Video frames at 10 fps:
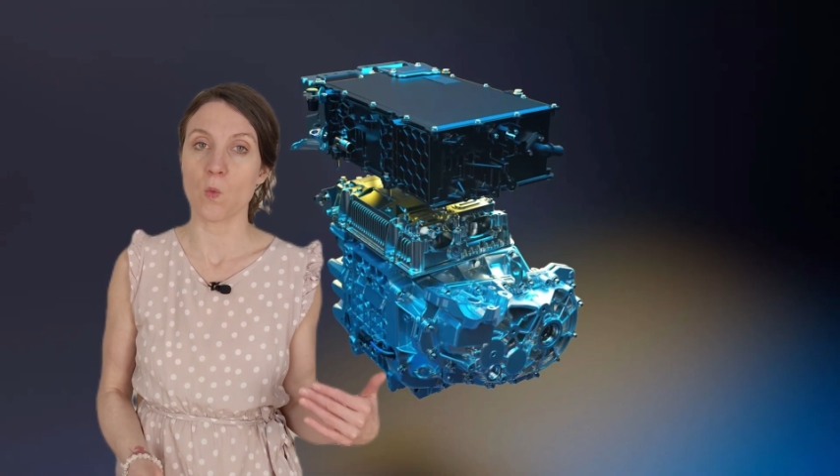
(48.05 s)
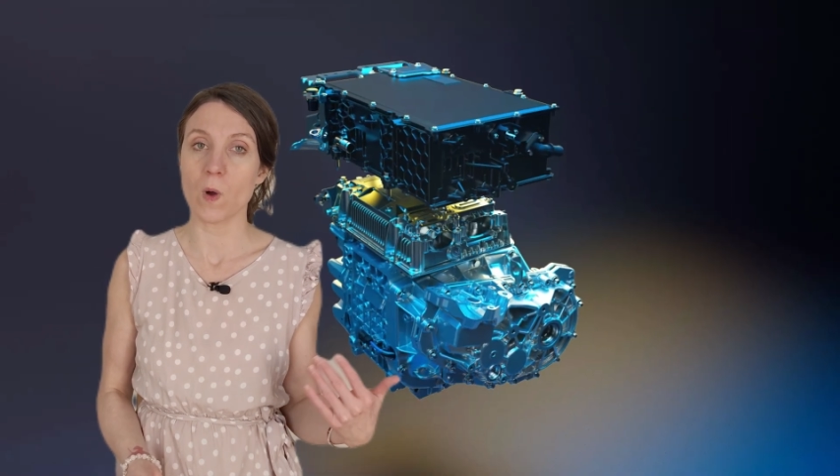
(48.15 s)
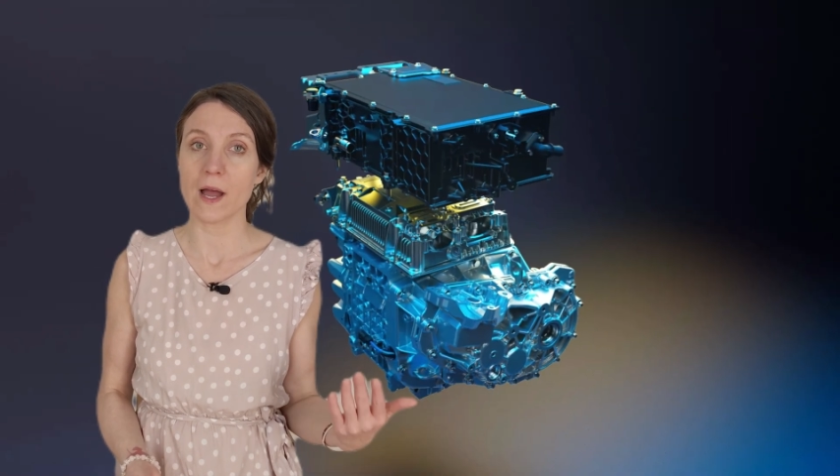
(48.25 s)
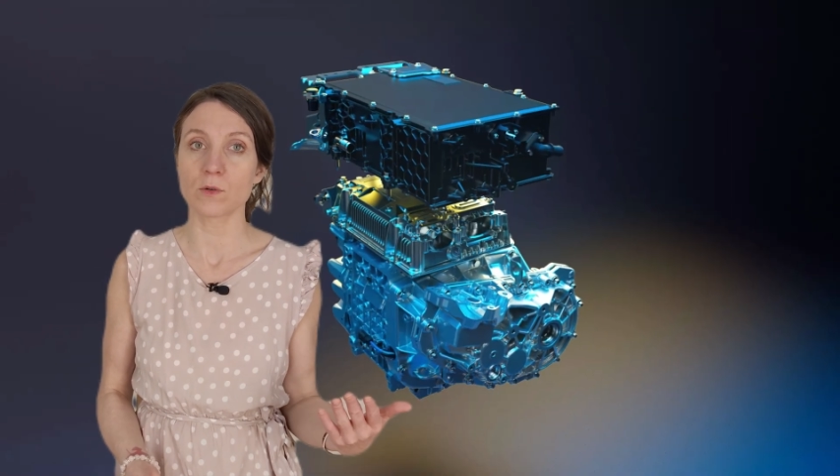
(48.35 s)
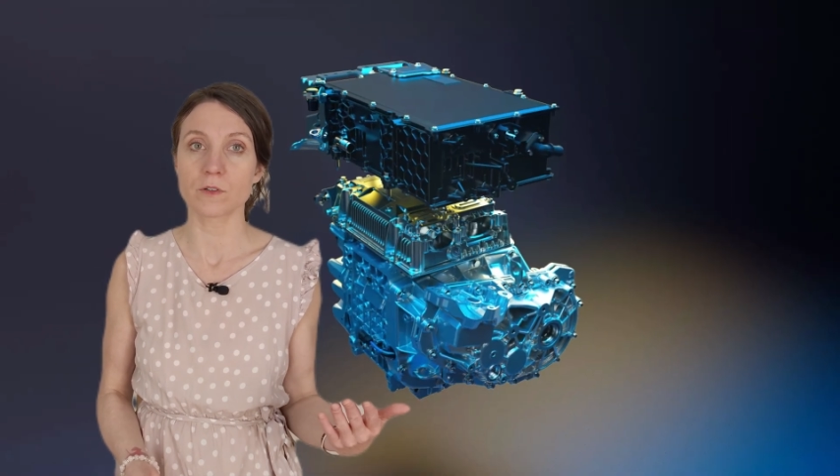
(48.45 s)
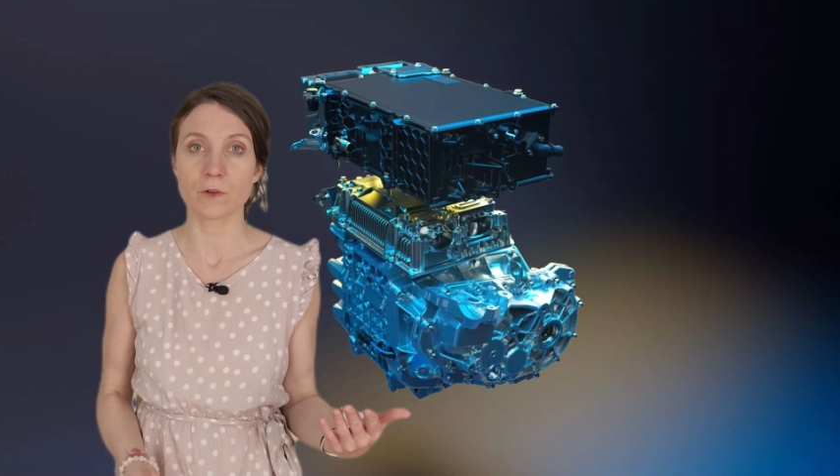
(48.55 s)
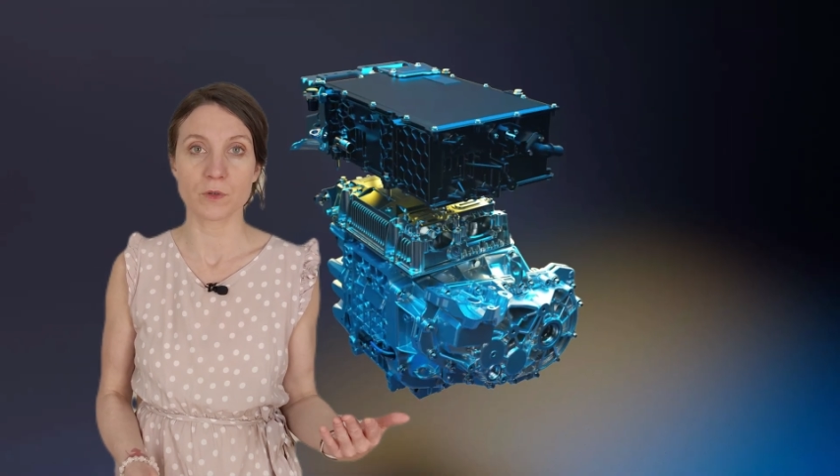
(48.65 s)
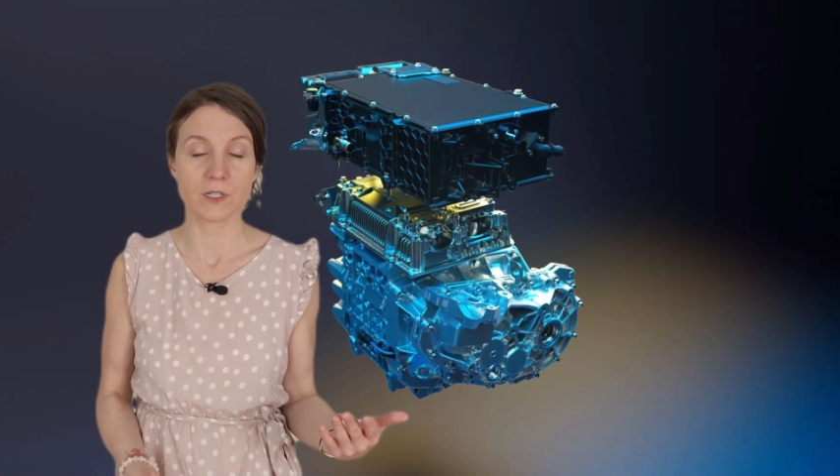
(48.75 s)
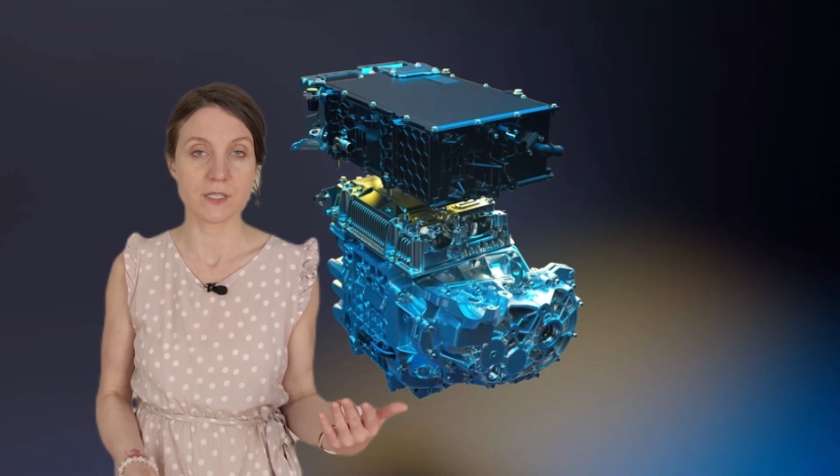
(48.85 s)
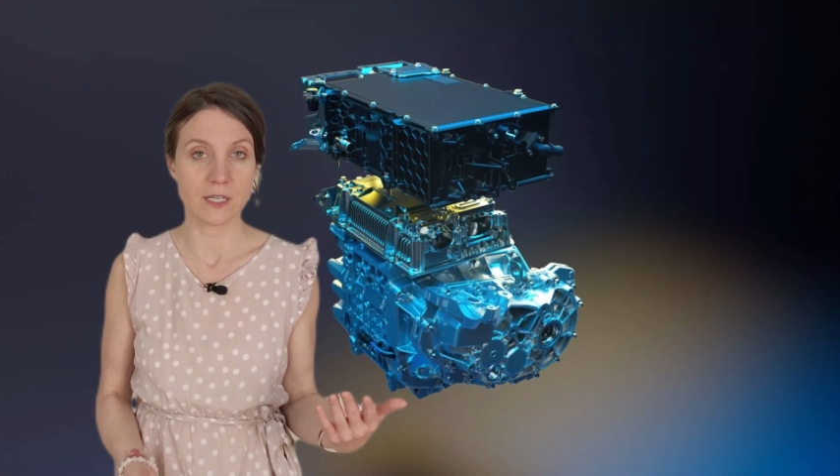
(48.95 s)
wound
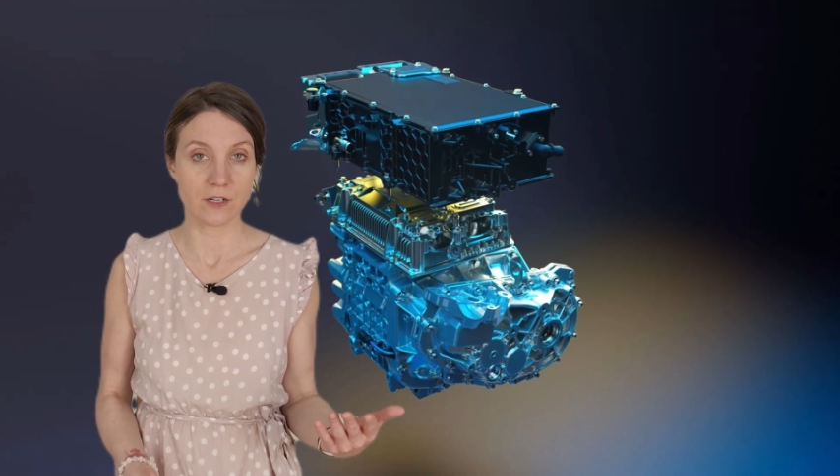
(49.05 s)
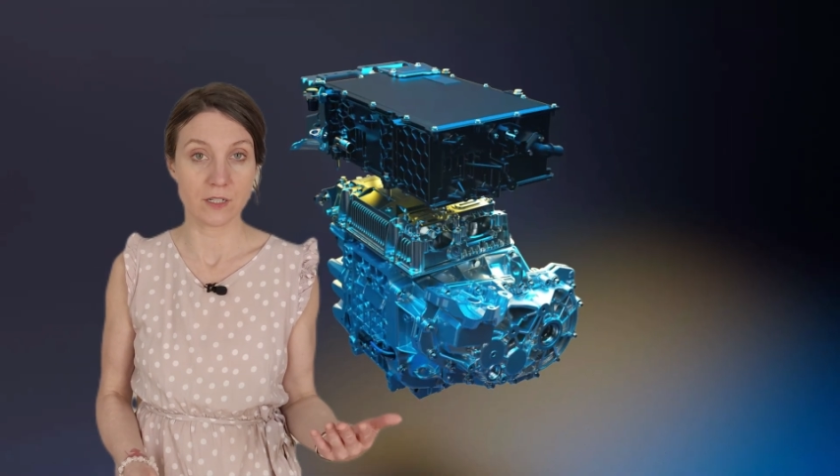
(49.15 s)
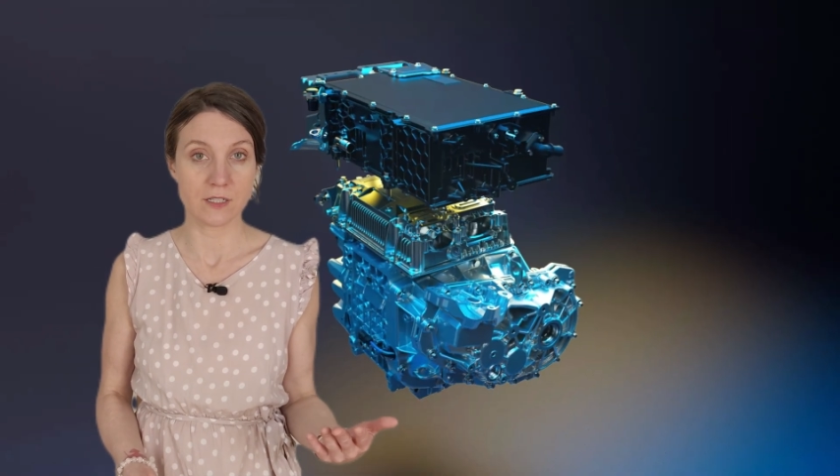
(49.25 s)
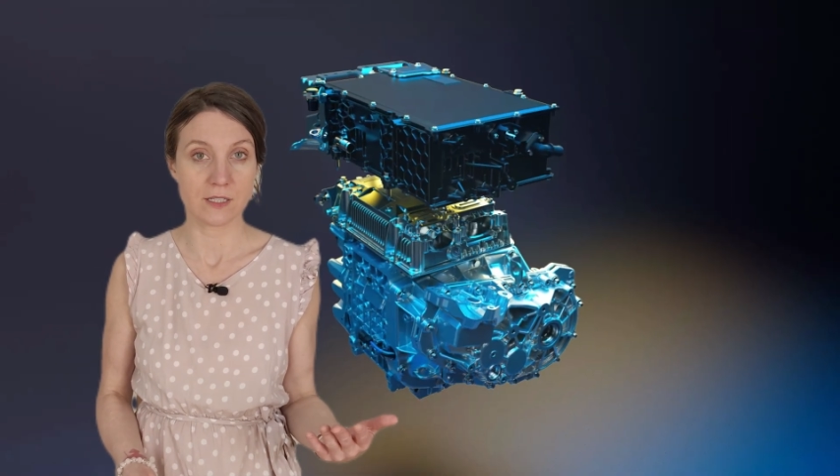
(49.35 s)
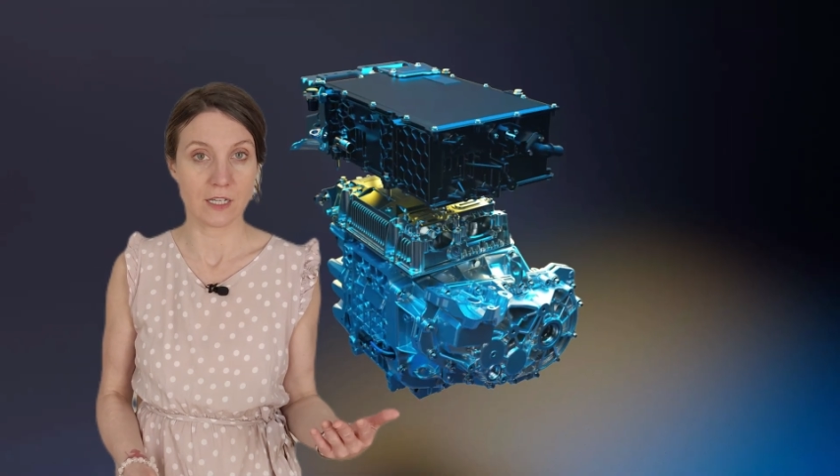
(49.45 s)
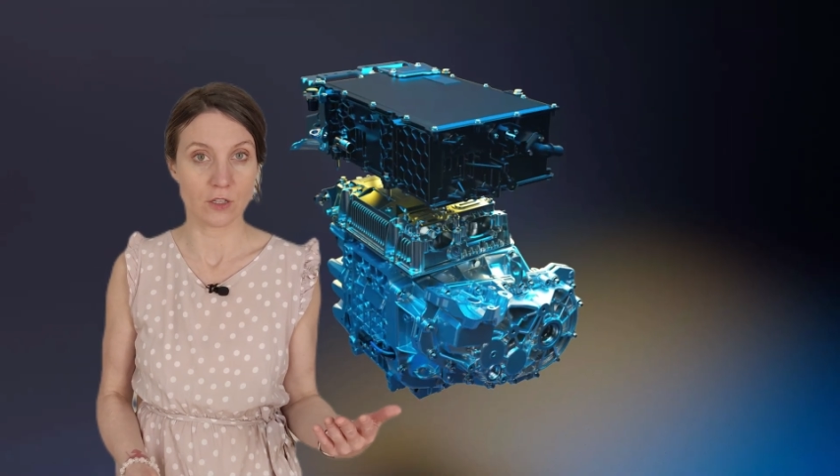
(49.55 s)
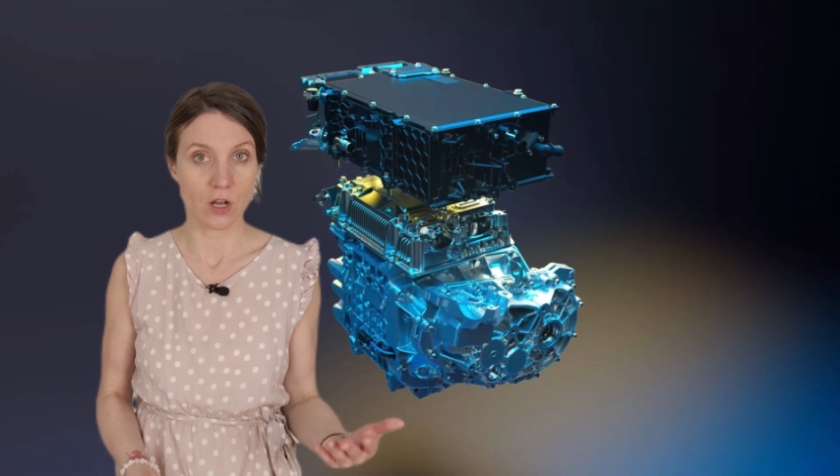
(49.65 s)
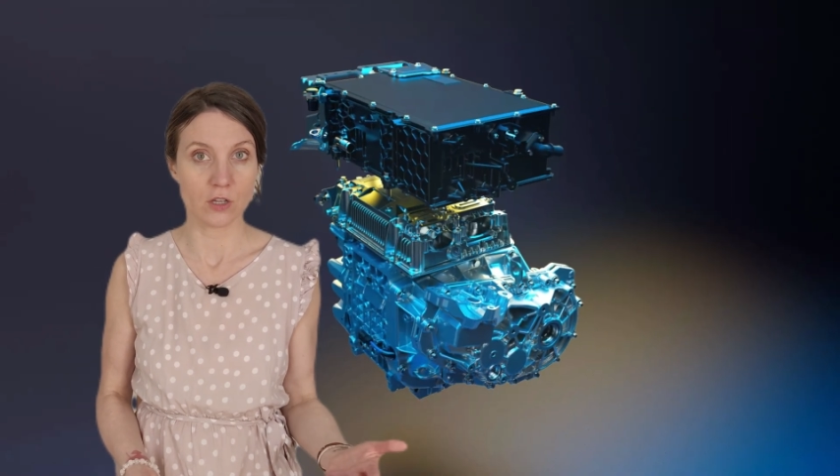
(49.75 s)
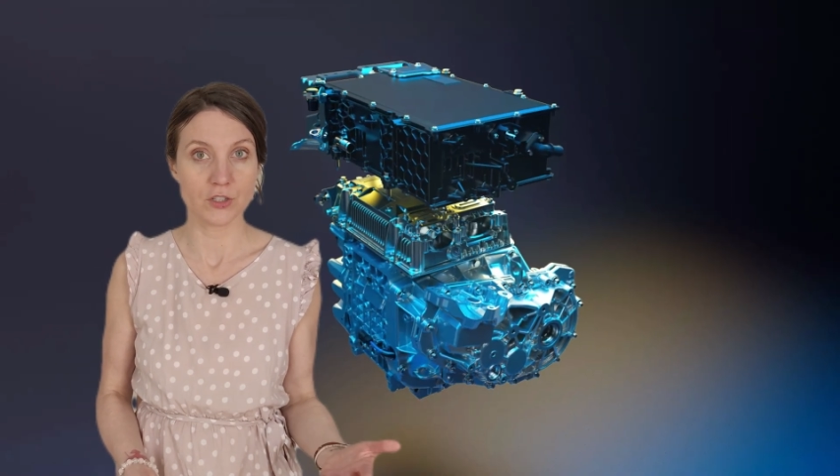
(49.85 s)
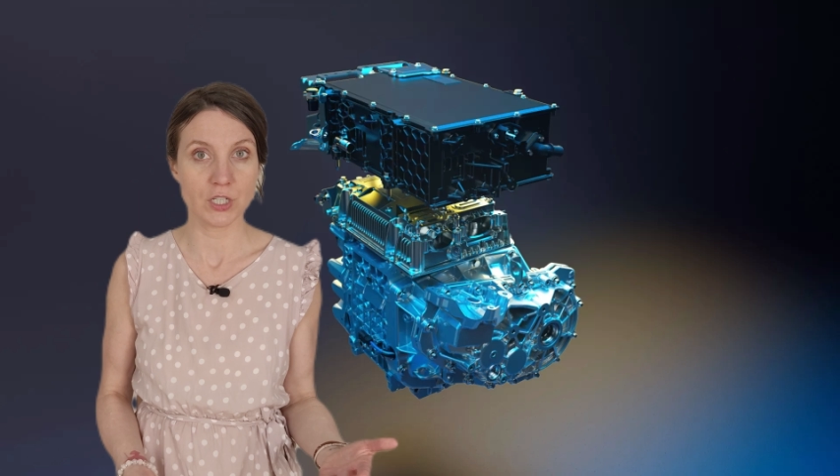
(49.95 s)
rotor synchronous
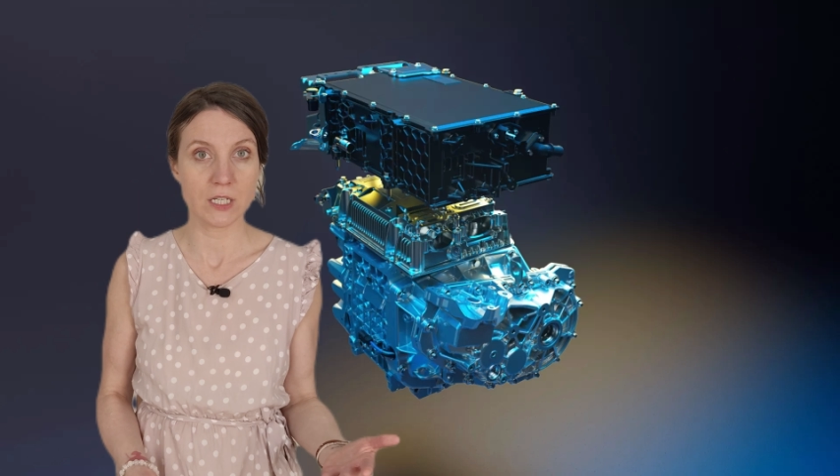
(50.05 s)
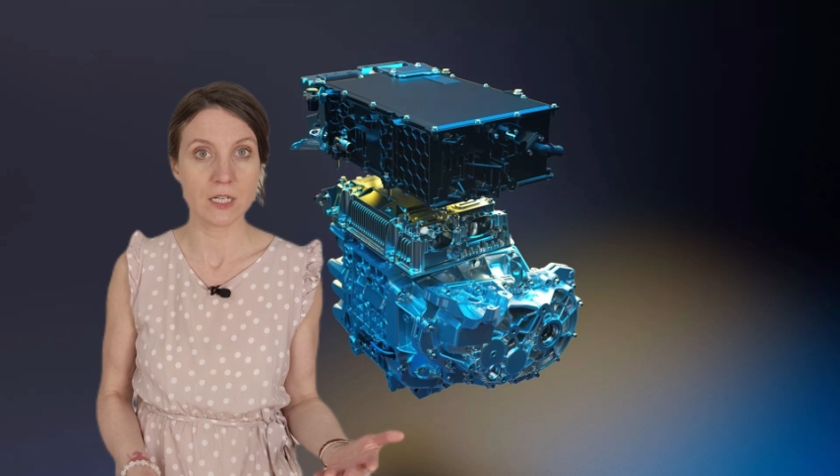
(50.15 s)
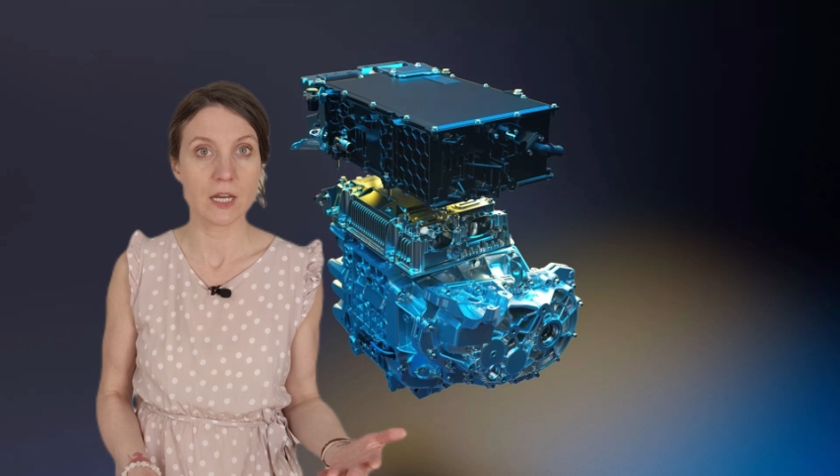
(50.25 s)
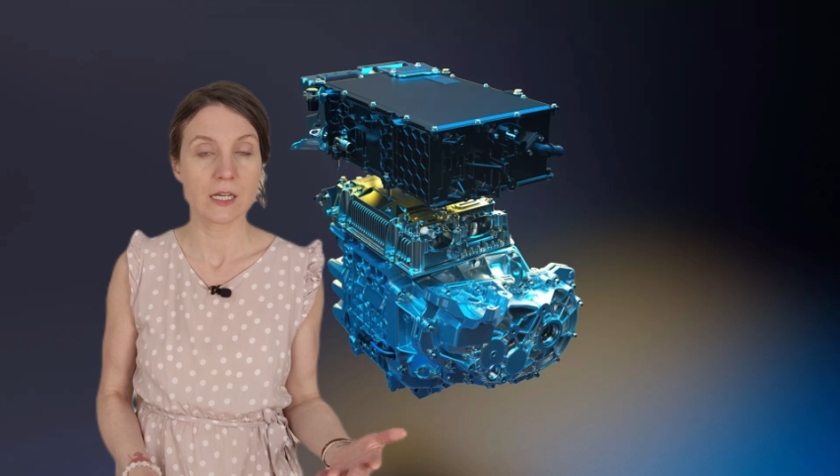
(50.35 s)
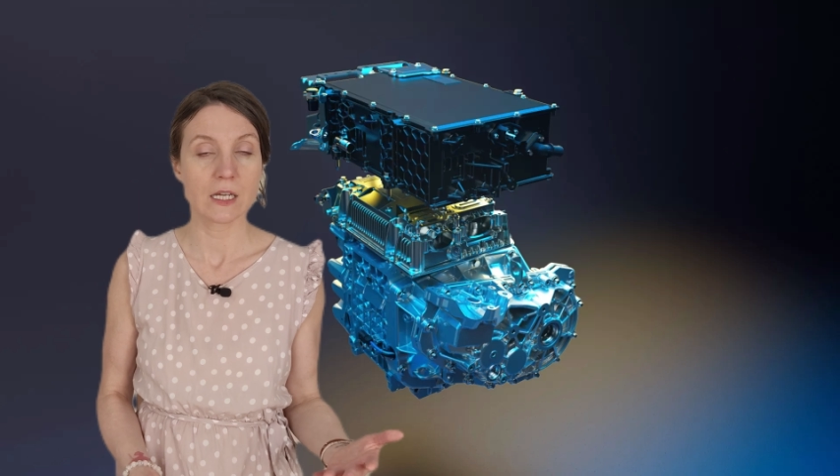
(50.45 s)
technology,